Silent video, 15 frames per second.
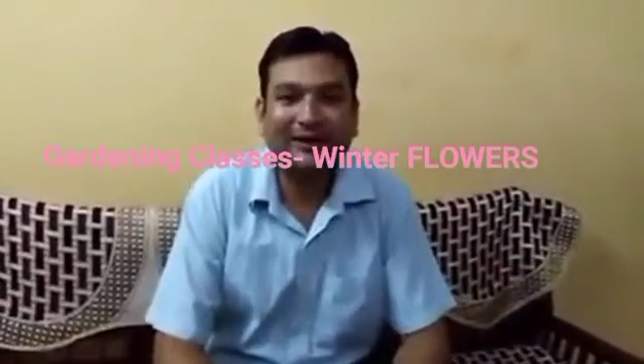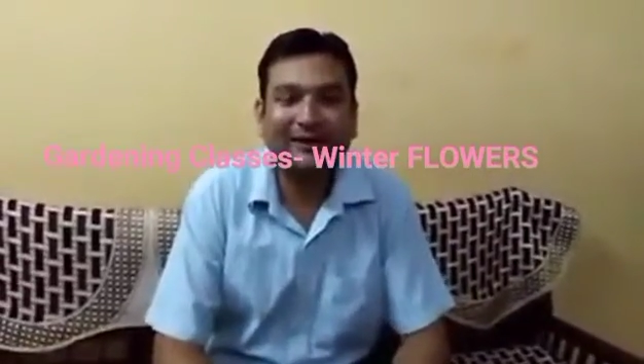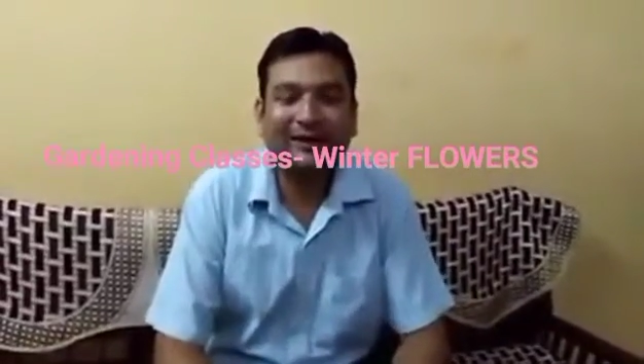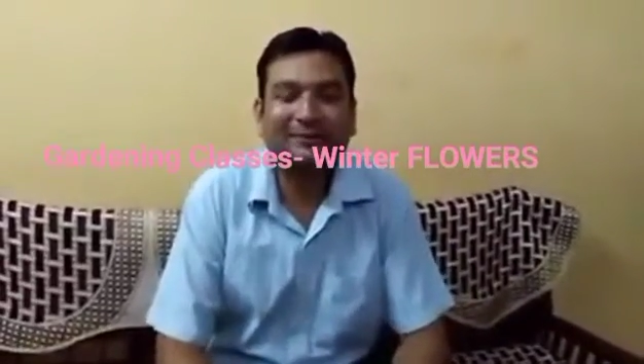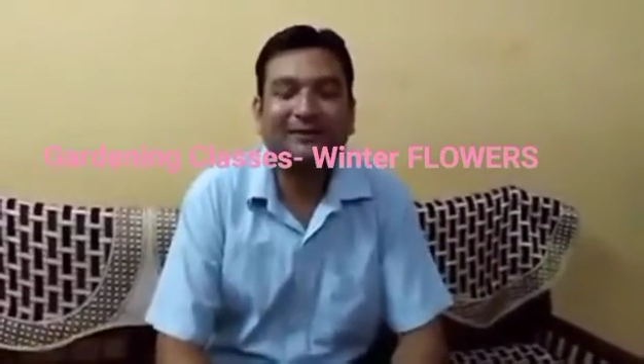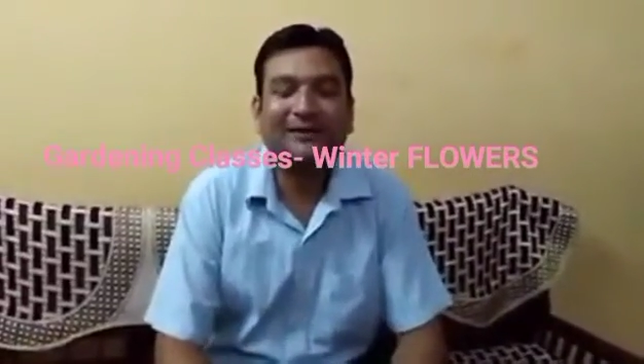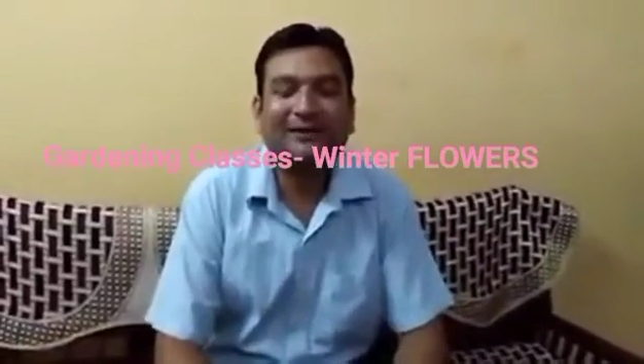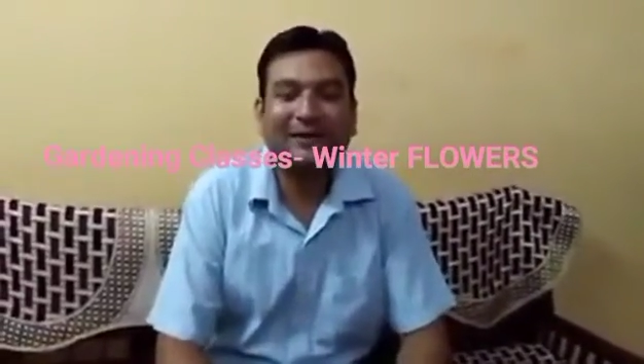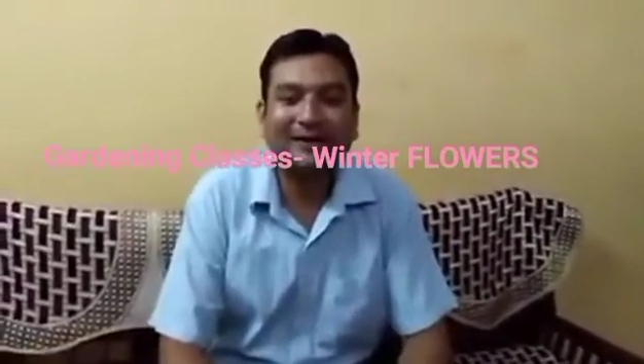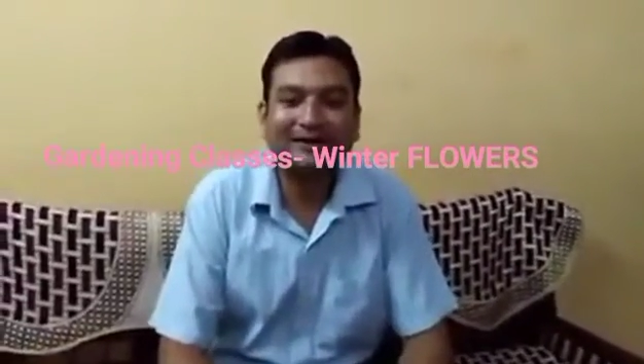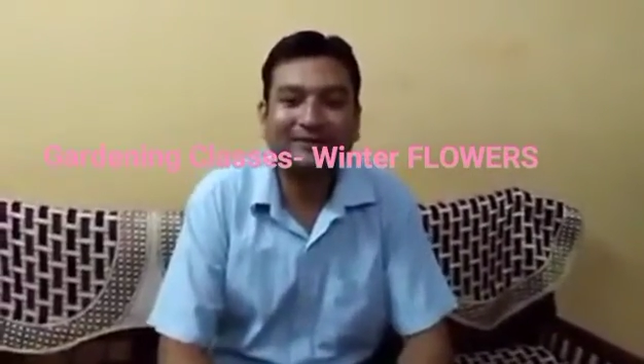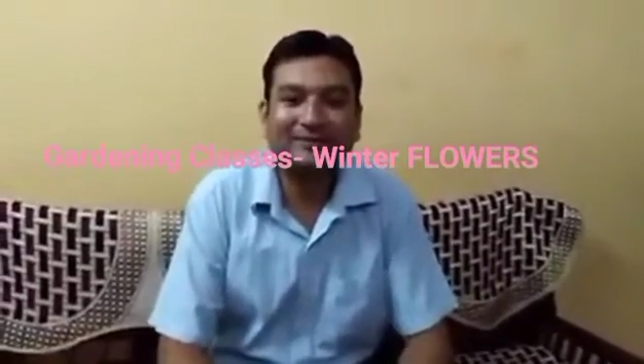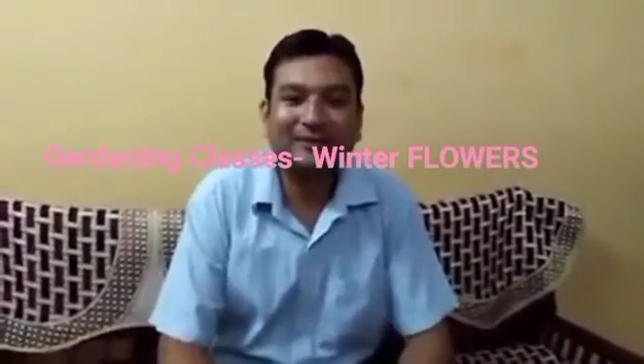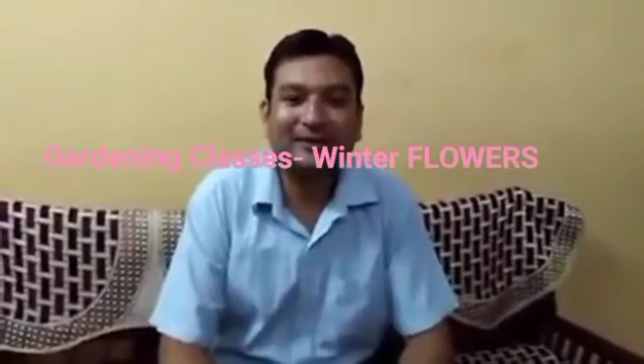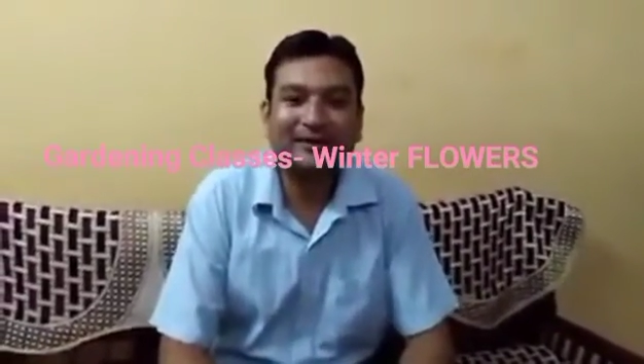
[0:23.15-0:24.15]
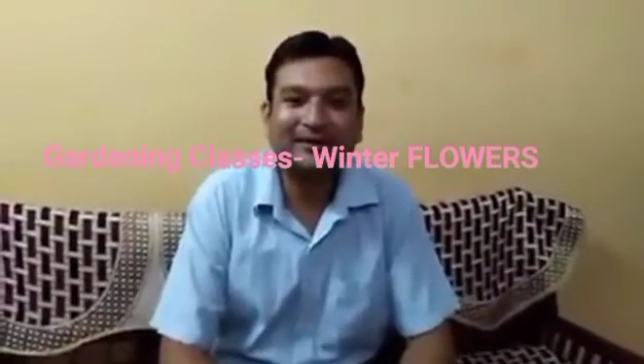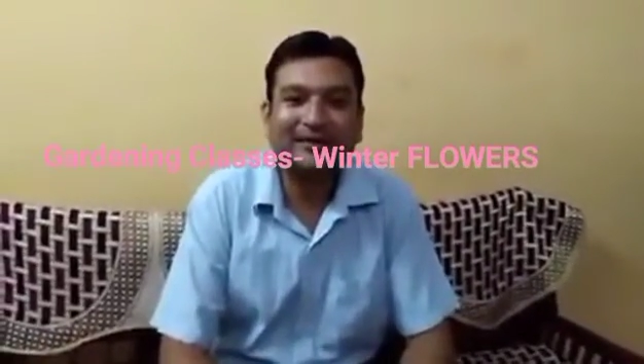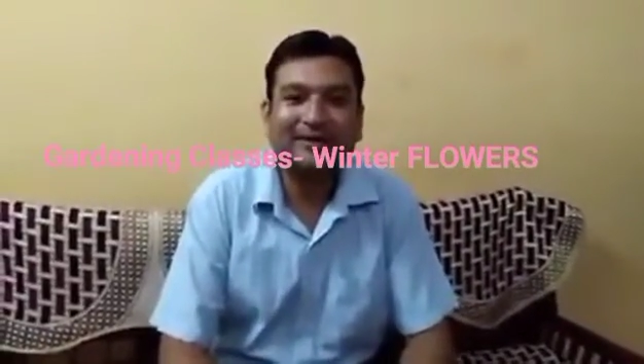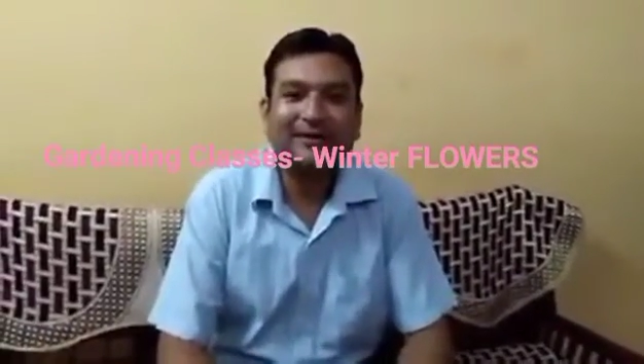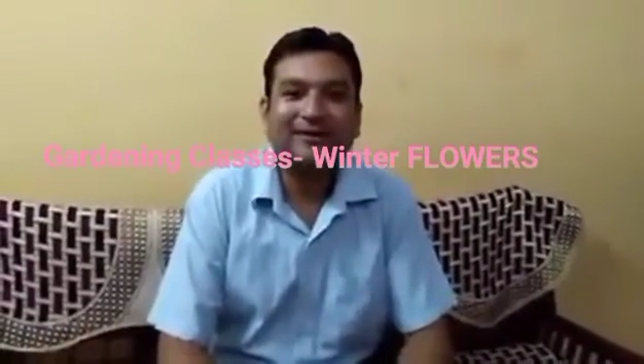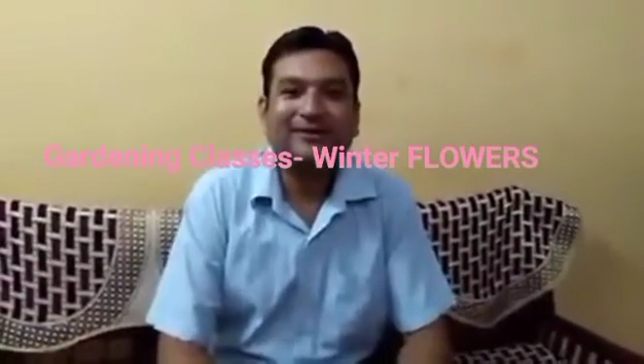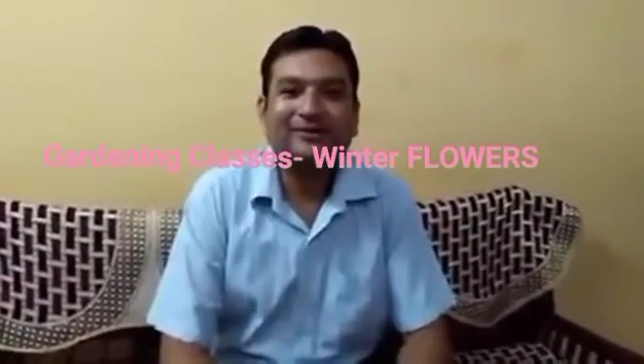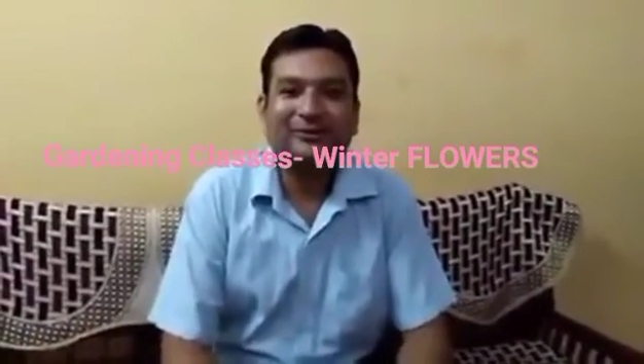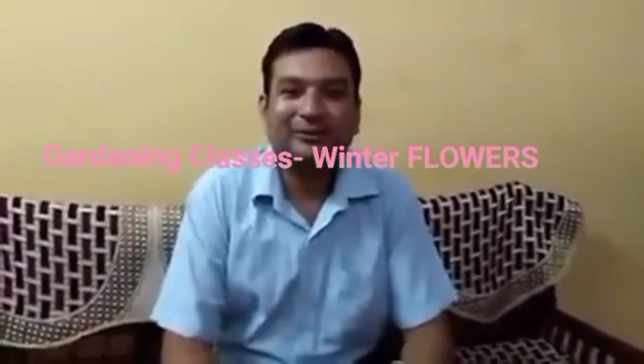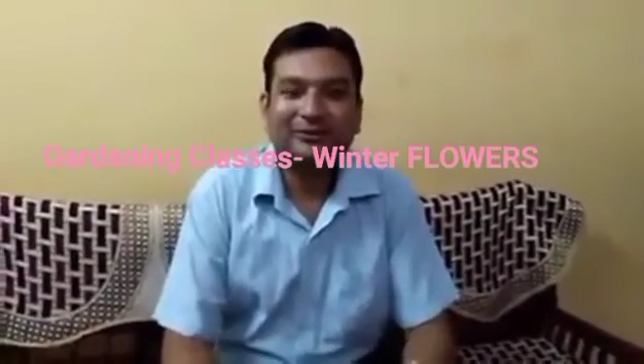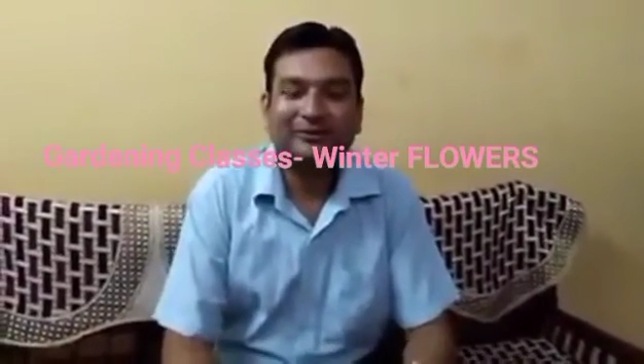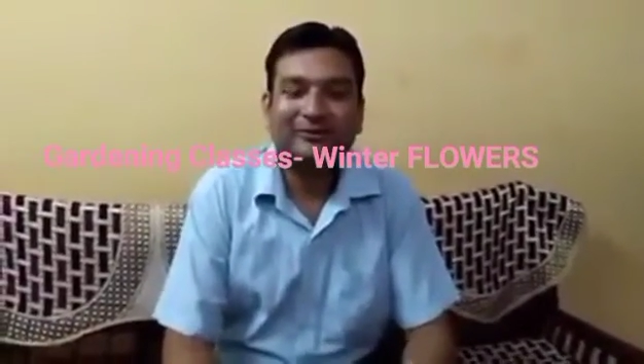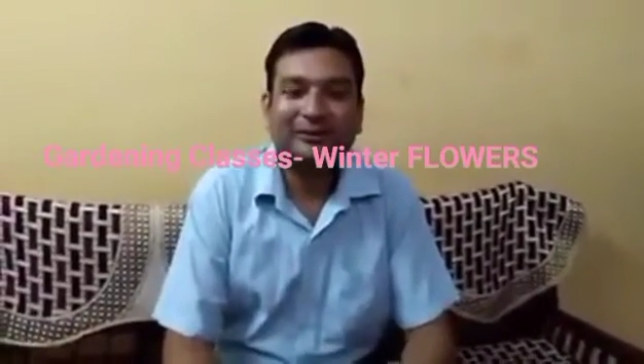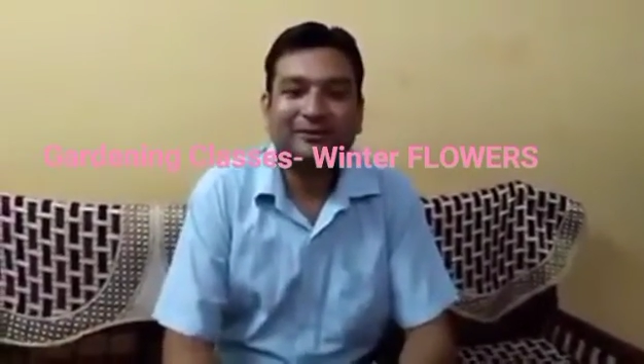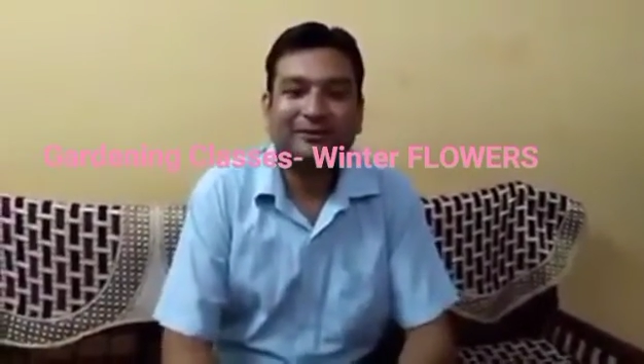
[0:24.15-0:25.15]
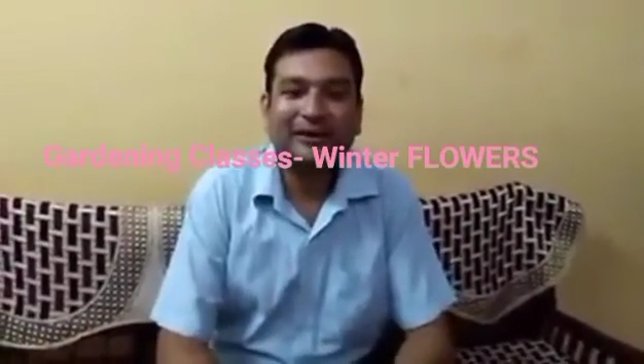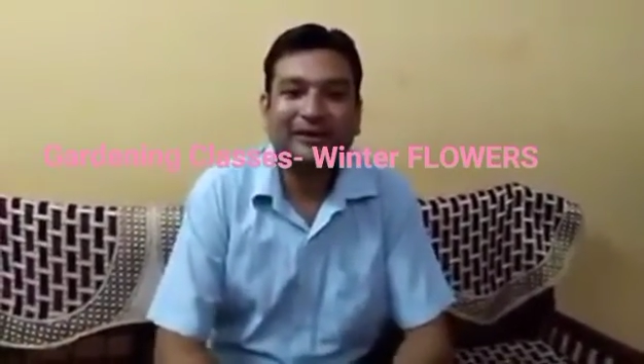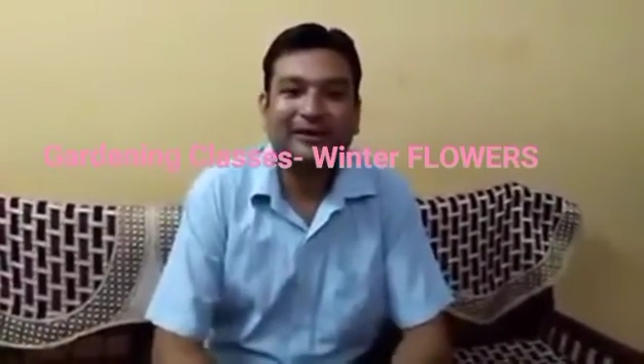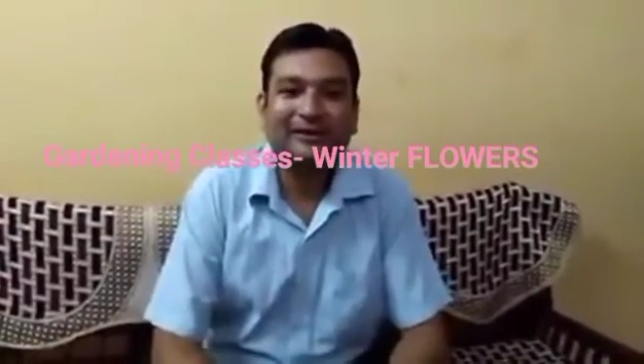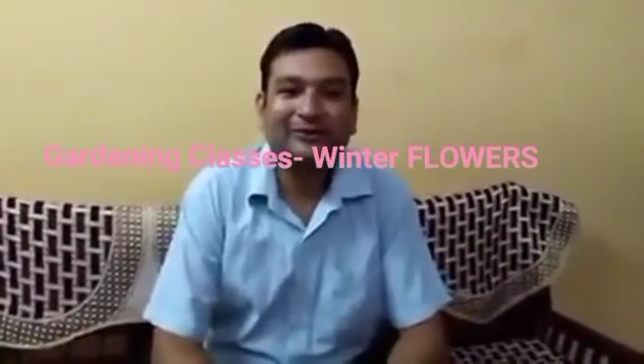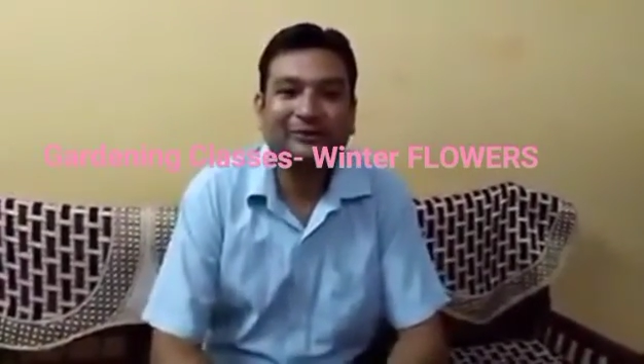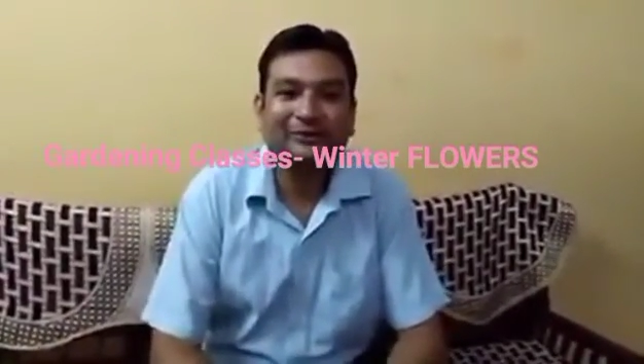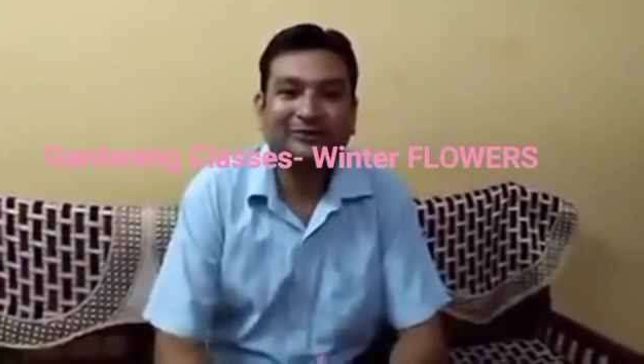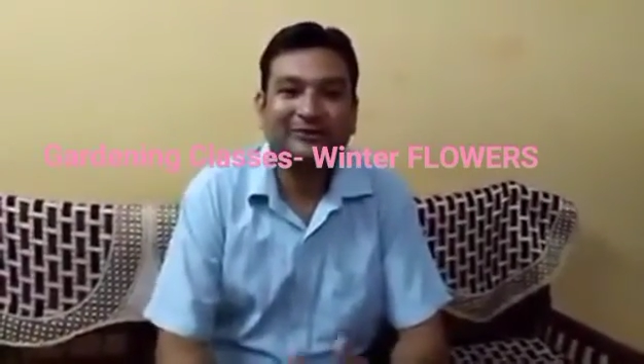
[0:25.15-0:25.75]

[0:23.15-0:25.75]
garden colorful.